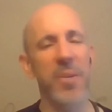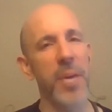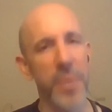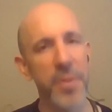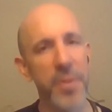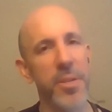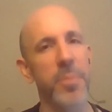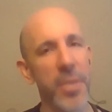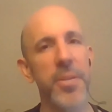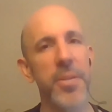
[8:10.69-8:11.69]
We're either going to
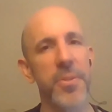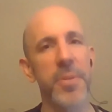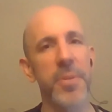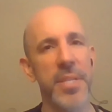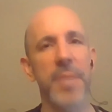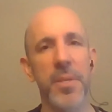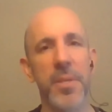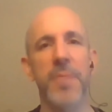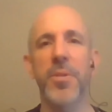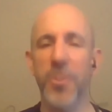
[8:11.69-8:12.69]
break through and save our loved
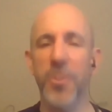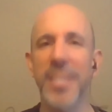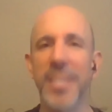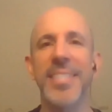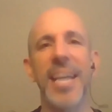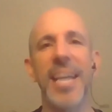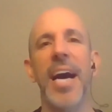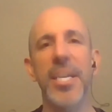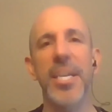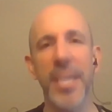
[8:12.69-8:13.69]
ones, or we're going to
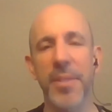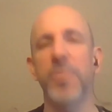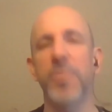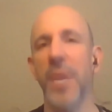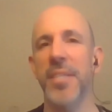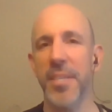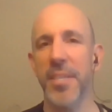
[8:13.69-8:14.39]
die in the process.